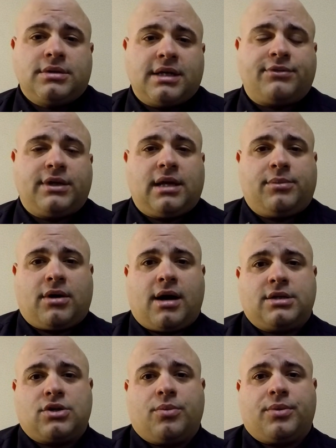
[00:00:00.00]
definitely keep your
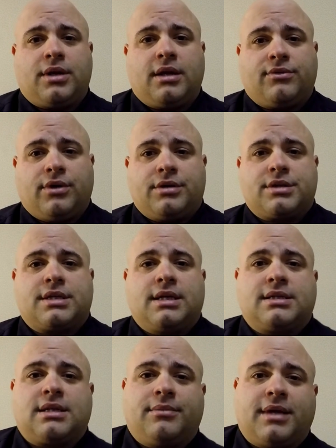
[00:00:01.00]
eyes open if you're interested in
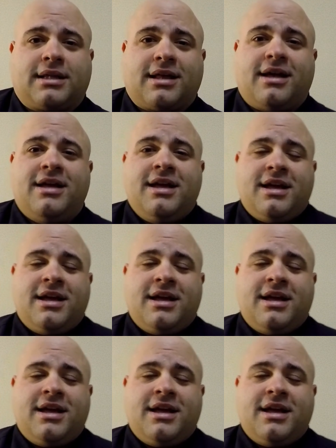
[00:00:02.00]
something like that.